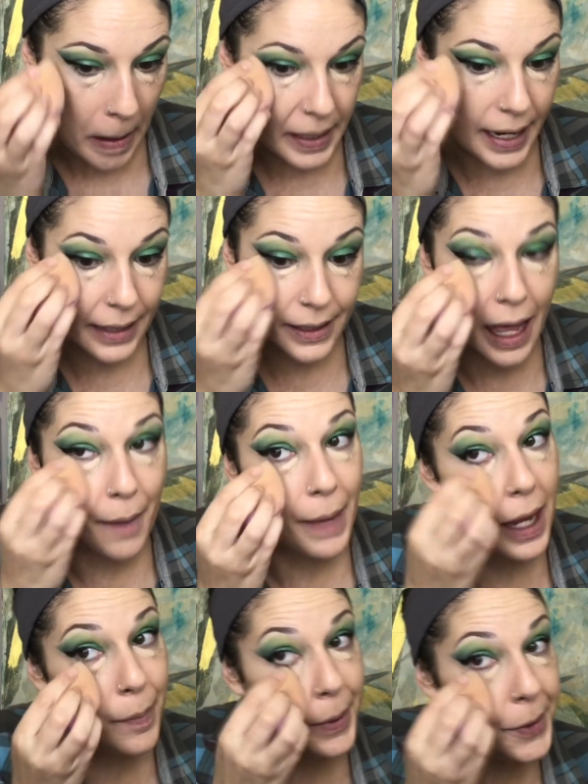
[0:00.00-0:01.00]
yes, that
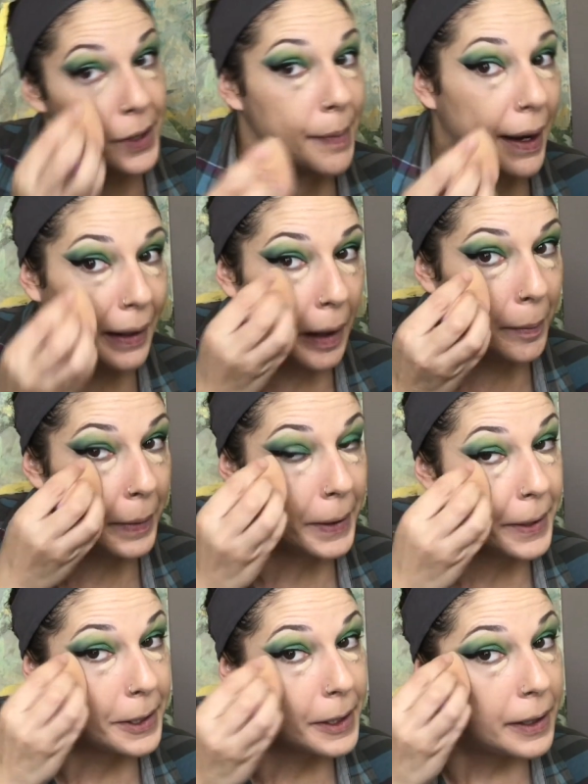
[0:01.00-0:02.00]
may boost my
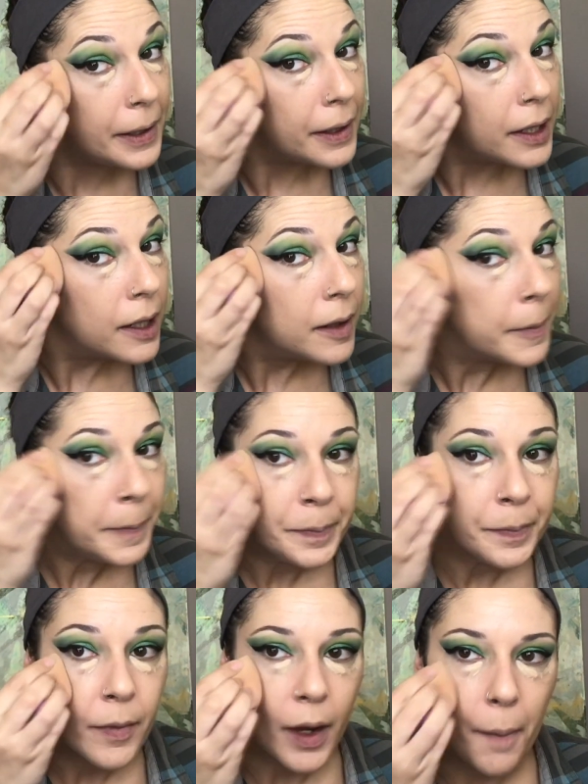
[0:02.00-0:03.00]
numbers,
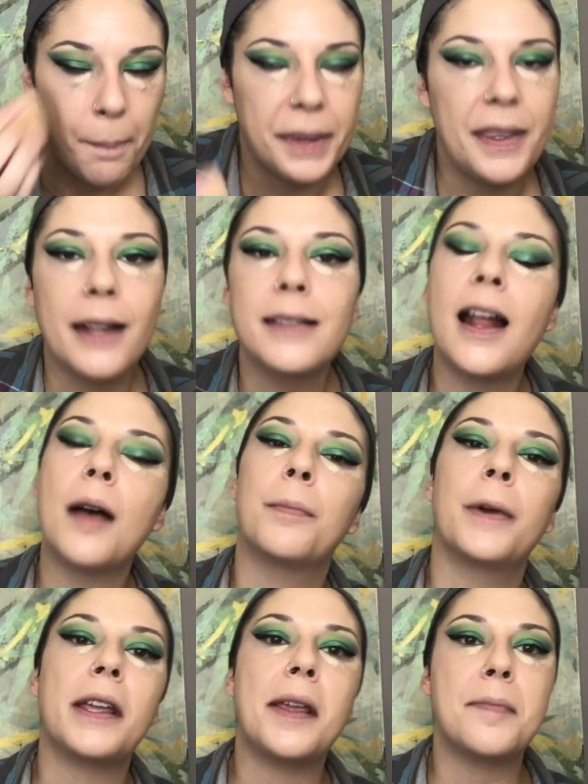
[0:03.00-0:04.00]
but that's not
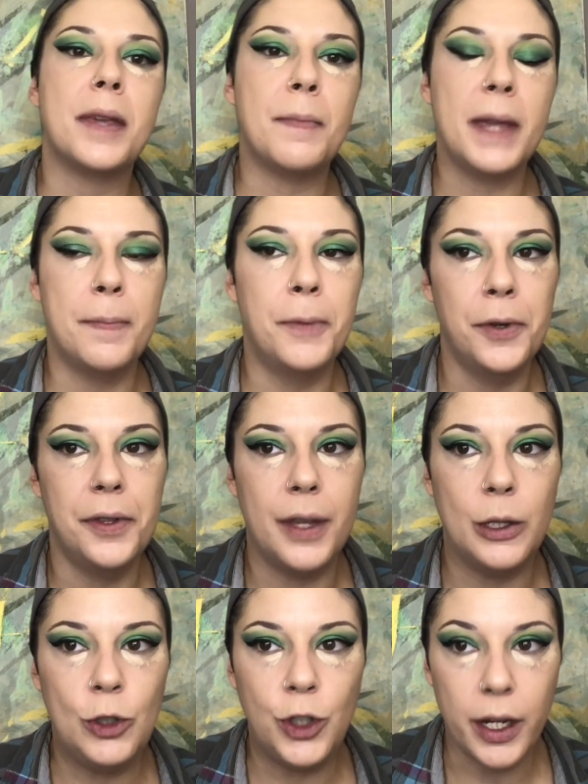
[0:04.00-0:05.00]
bringing me people
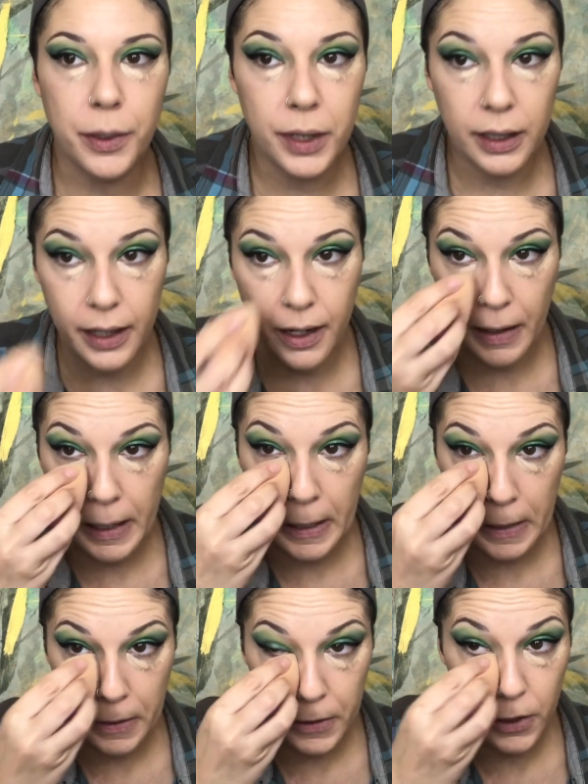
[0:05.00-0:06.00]
that genuinely are
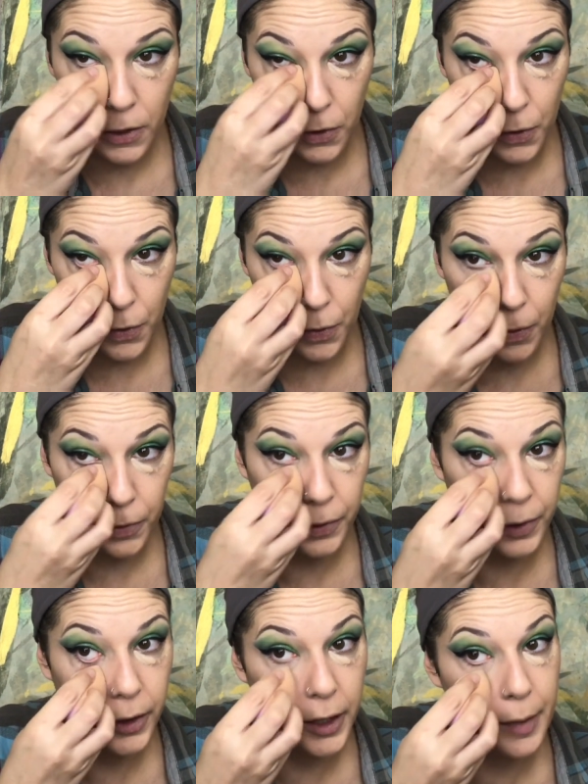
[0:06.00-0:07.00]
here to
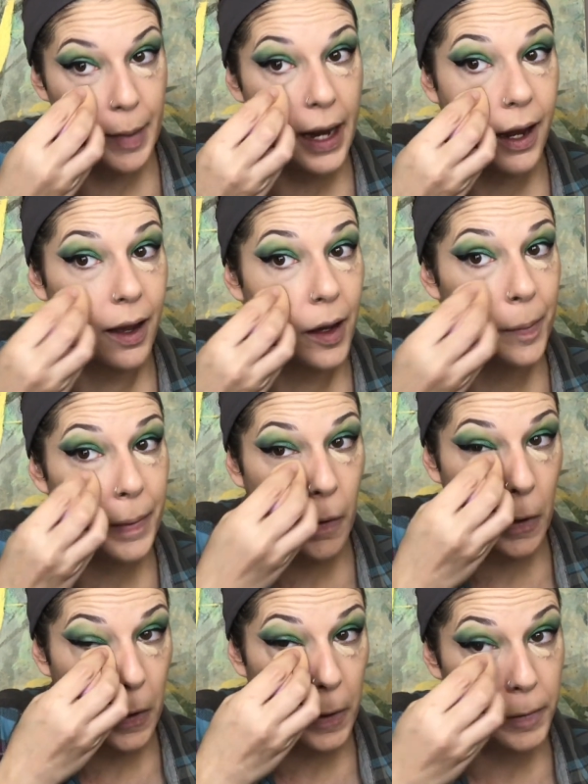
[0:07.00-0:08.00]
learn makeup
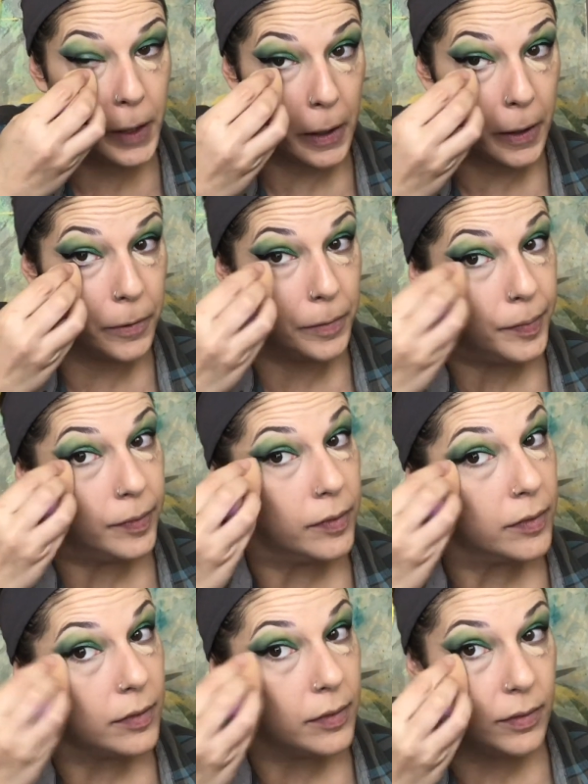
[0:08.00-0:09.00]
or, you know,
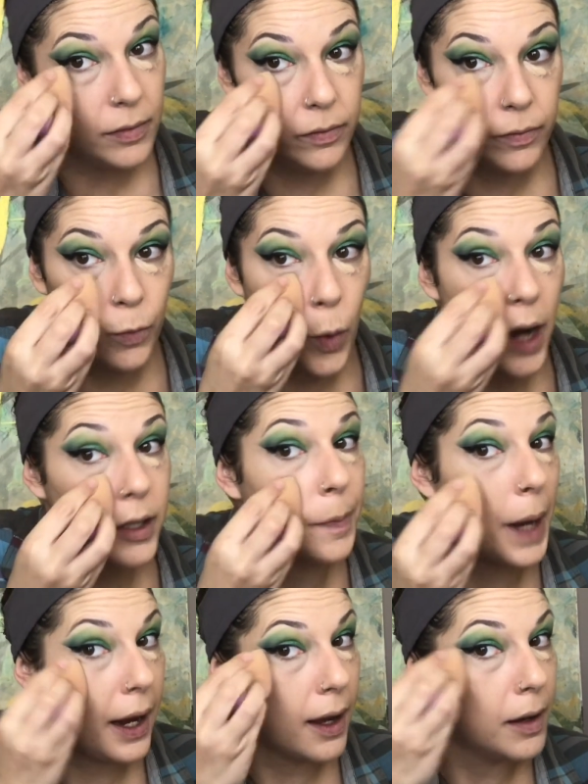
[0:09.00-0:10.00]
watch
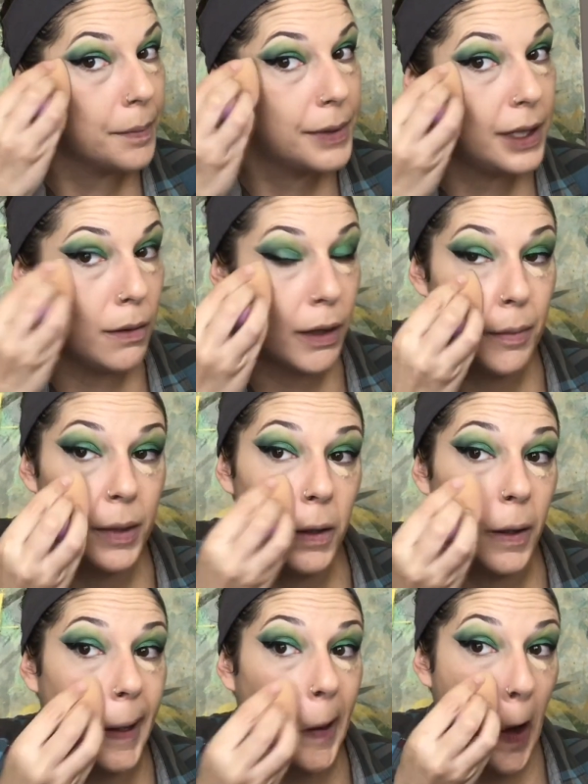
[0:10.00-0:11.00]
makeup, see what I'm
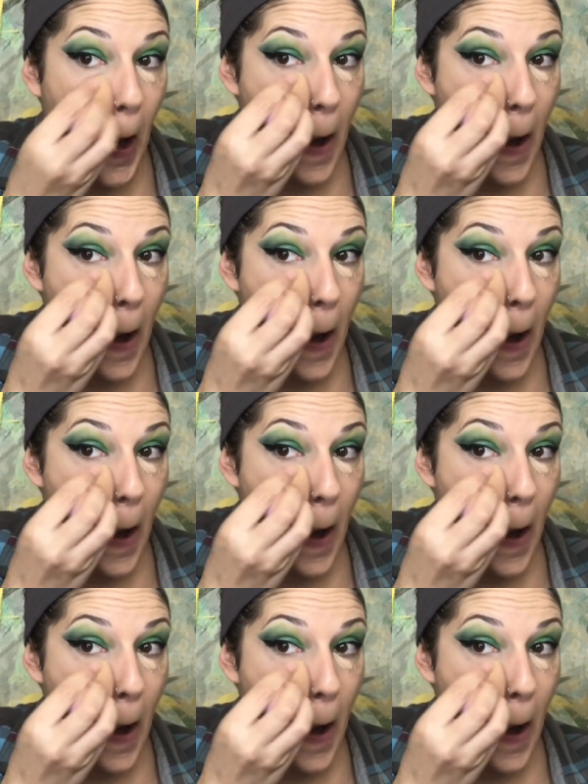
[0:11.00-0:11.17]
doing.